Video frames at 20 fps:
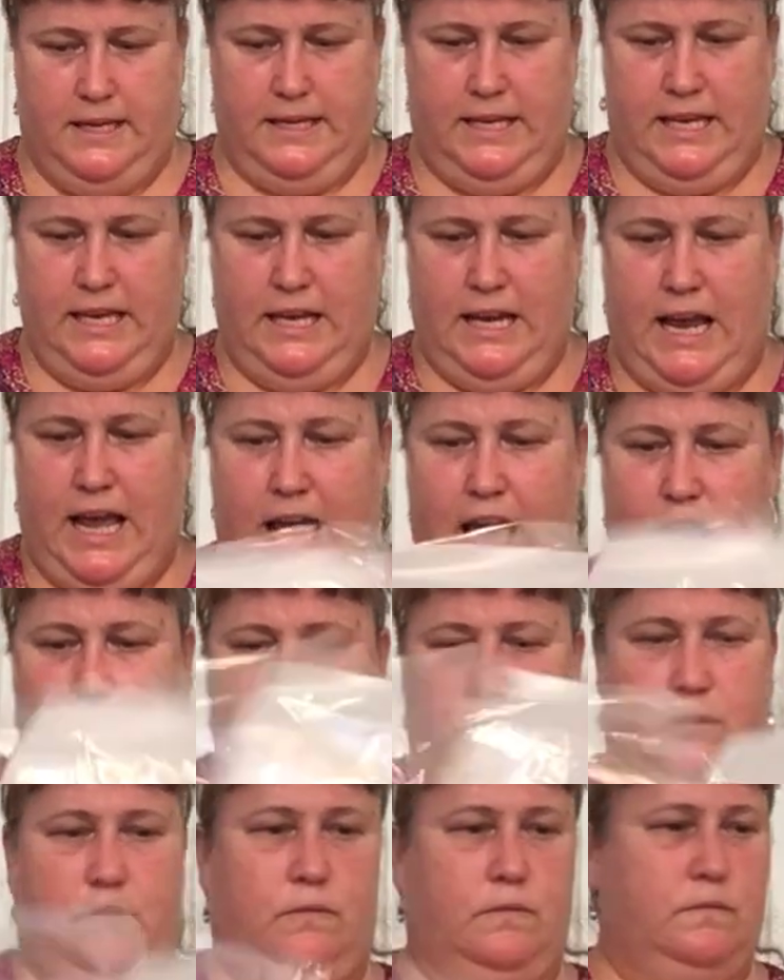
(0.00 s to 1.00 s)
Get
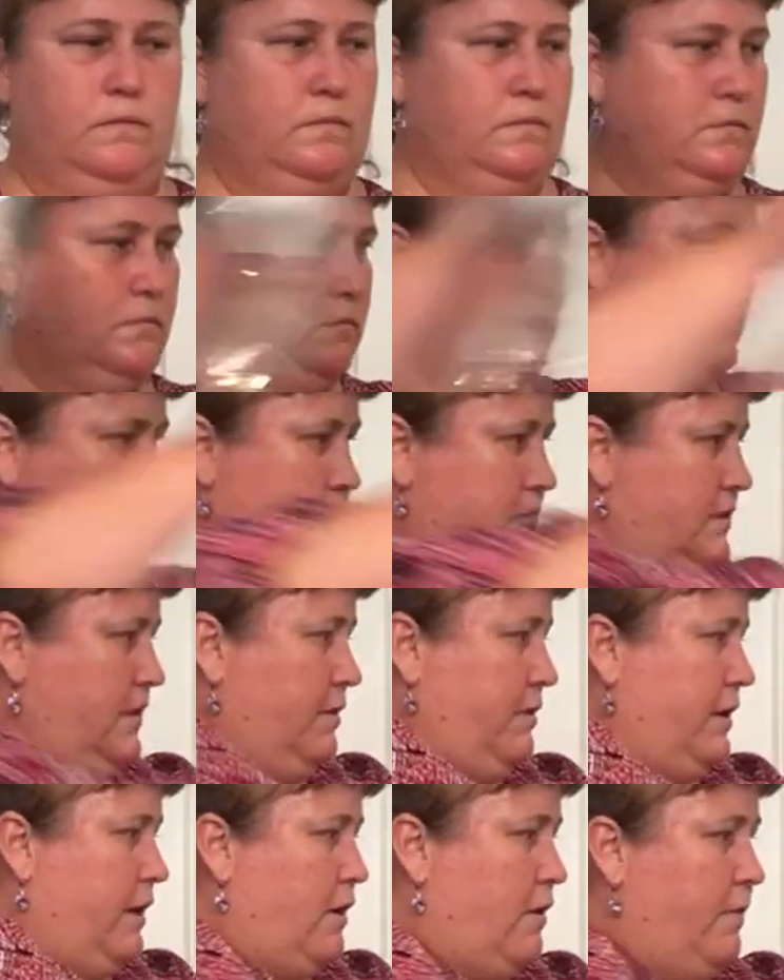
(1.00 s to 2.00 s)
out! There
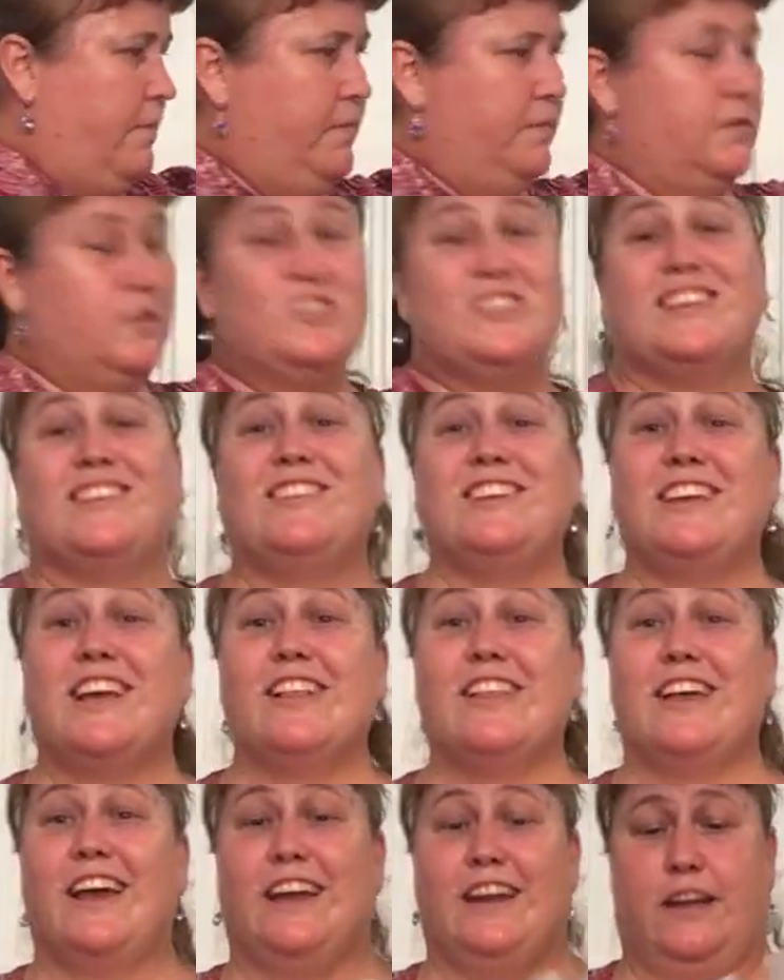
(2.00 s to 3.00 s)
we go. You just have to
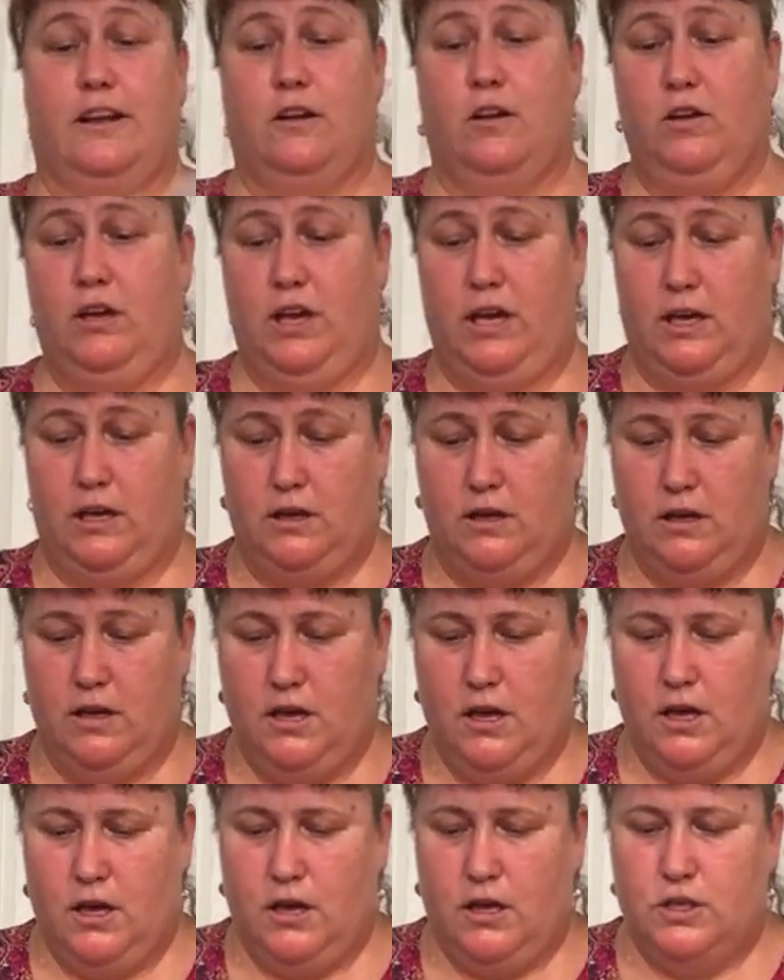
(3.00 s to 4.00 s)
yell at it. Okay.
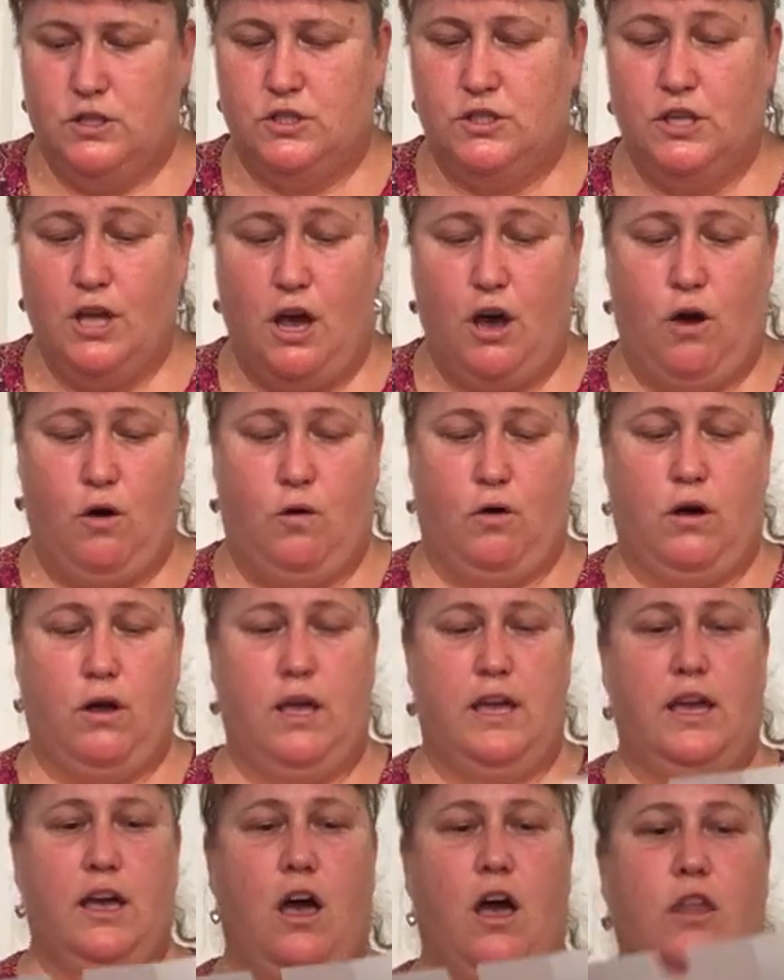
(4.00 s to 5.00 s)
So
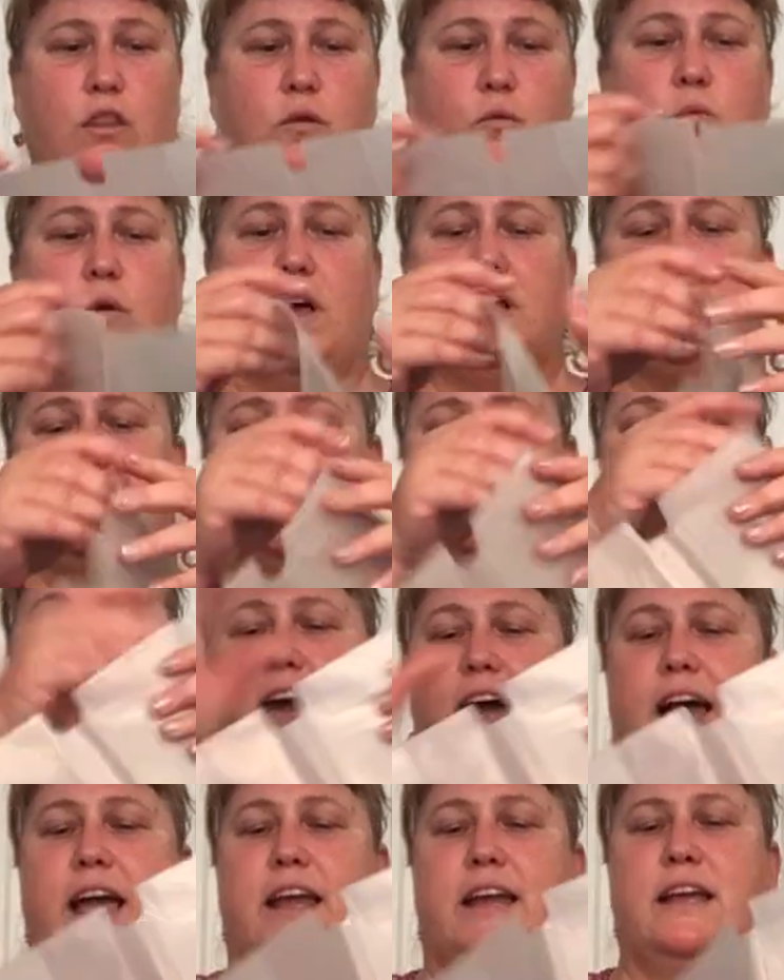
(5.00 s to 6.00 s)
on the one
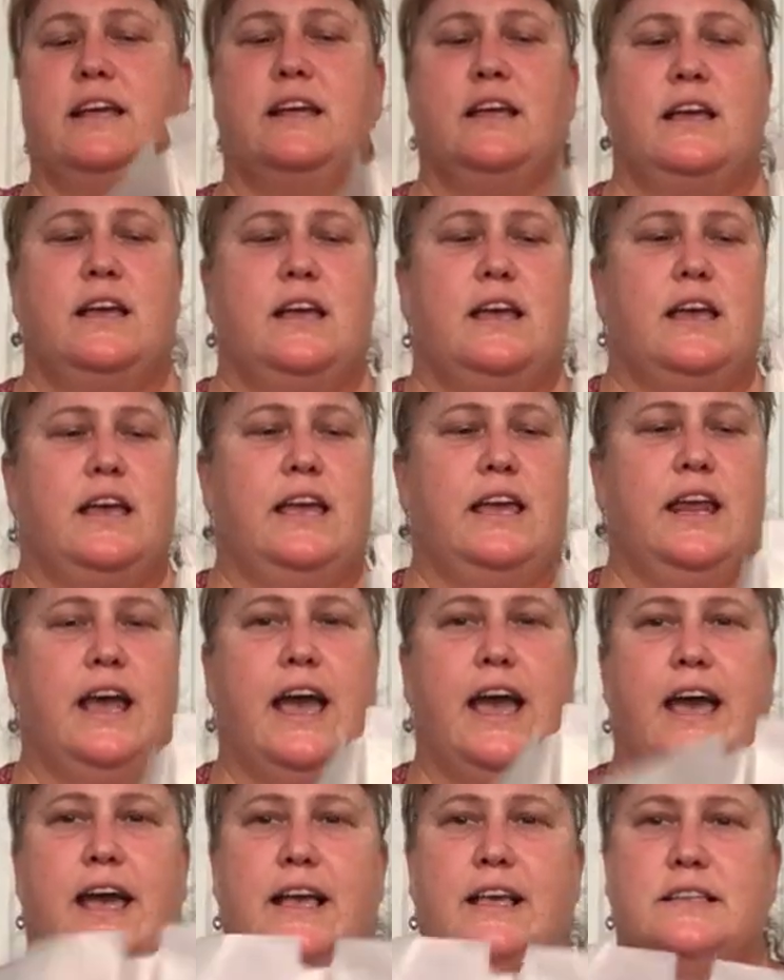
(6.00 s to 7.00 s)
side, it
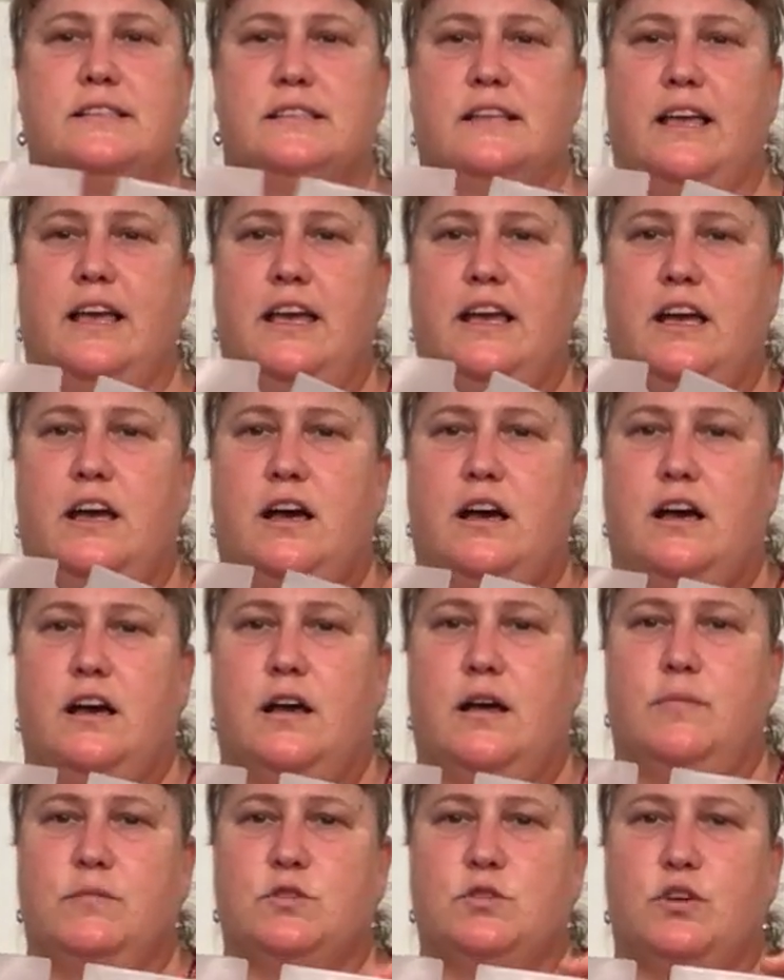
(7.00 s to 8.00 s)
has like
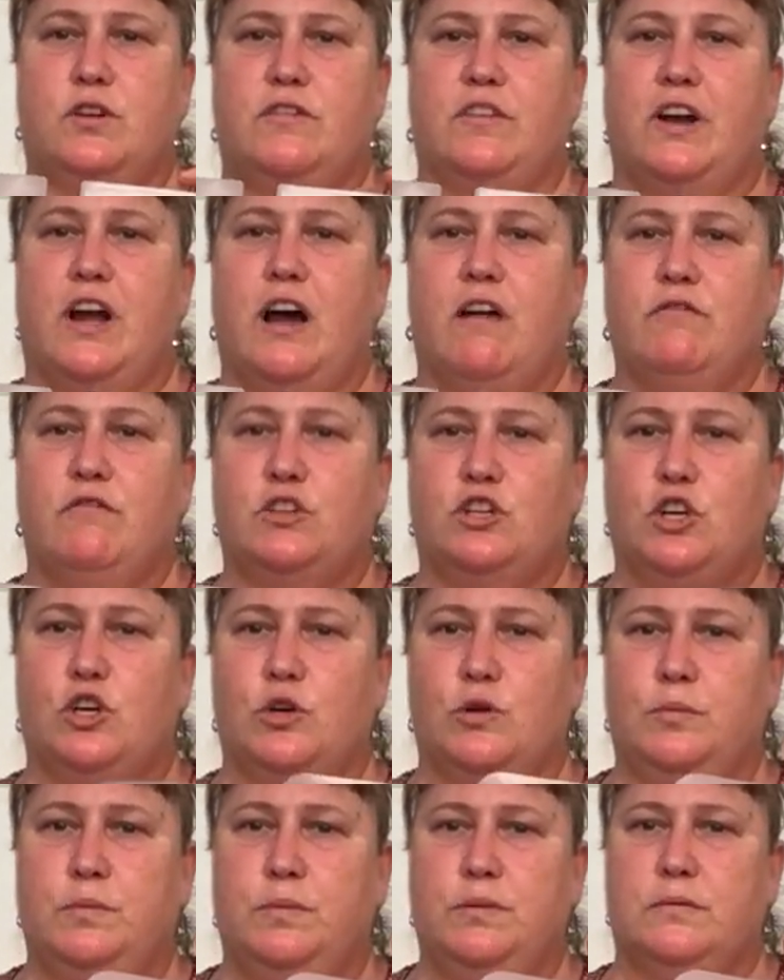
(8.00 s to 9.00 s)
um, sort of an
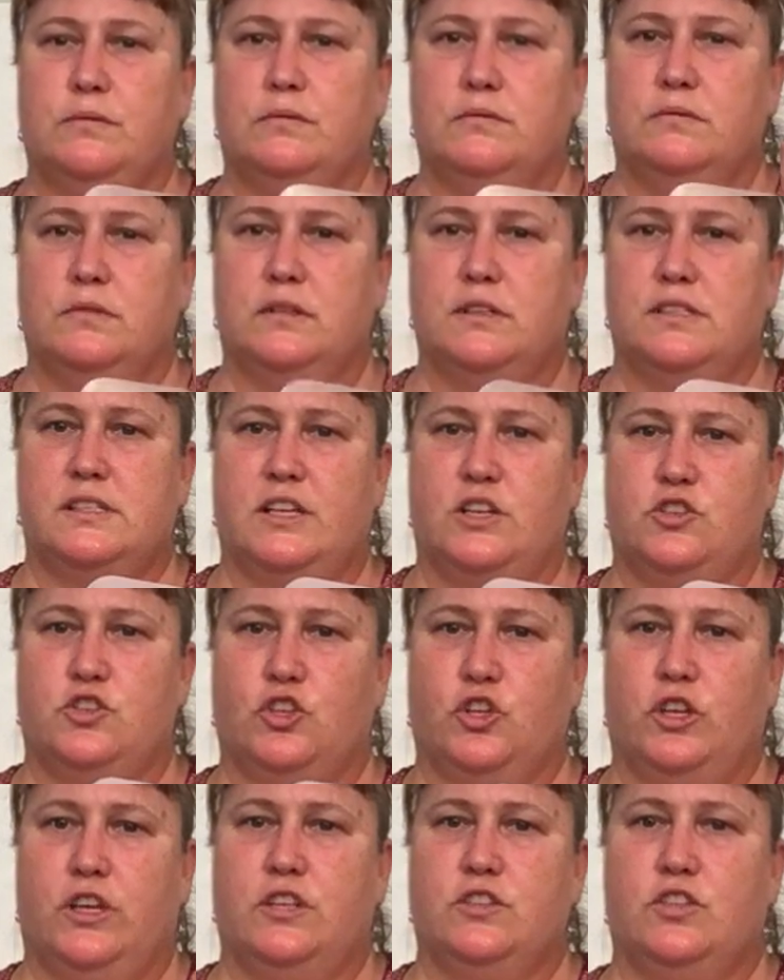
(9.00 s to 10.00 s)
envelope,
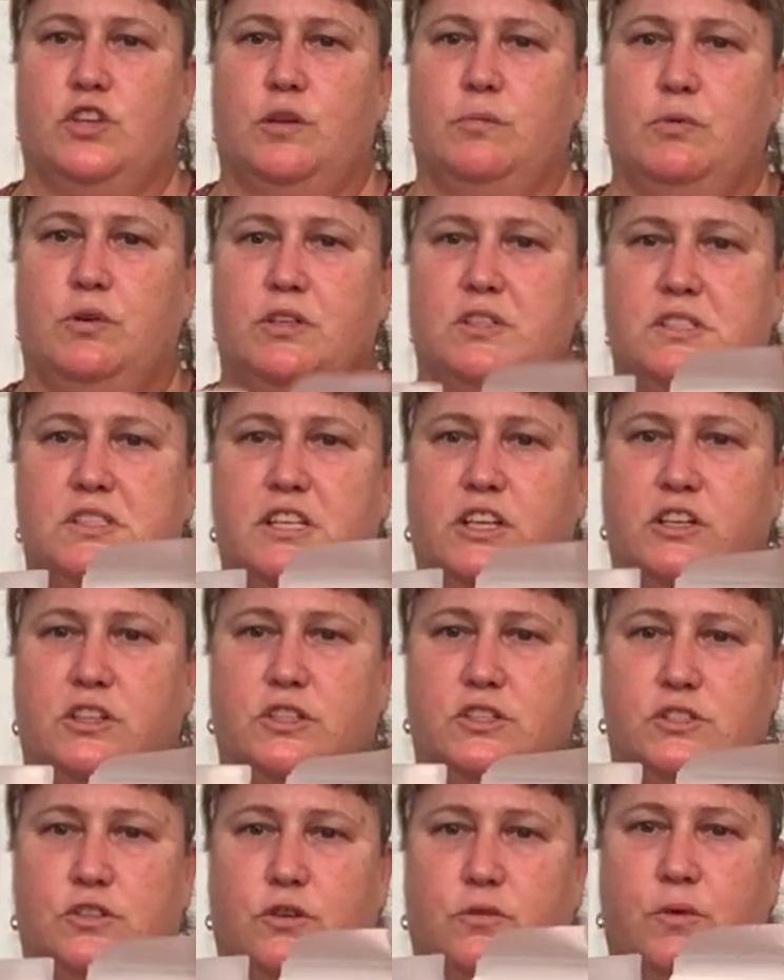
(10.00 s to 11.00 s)
essentially, so you can put
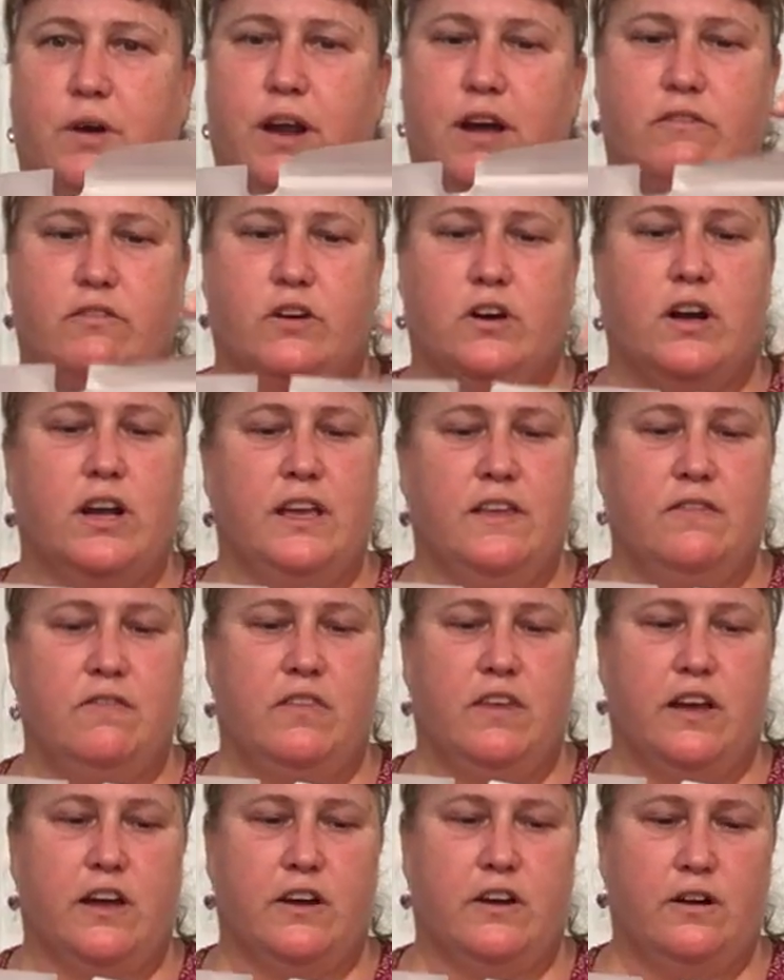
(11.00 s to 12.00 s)
stickers or whatever in
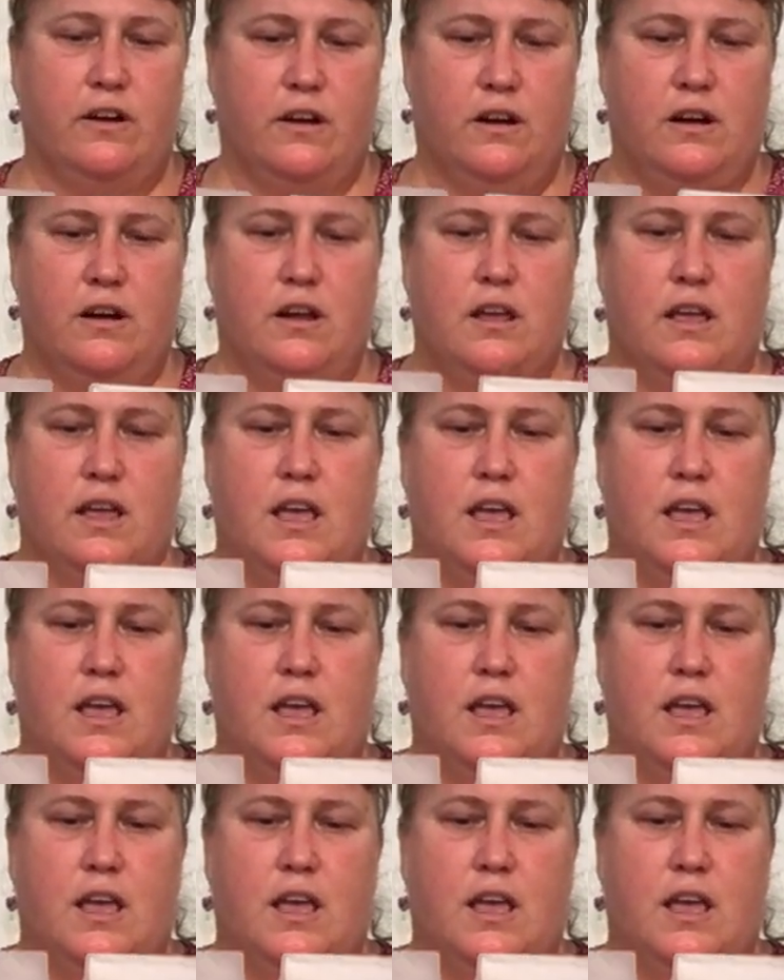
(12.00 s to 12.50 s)
there.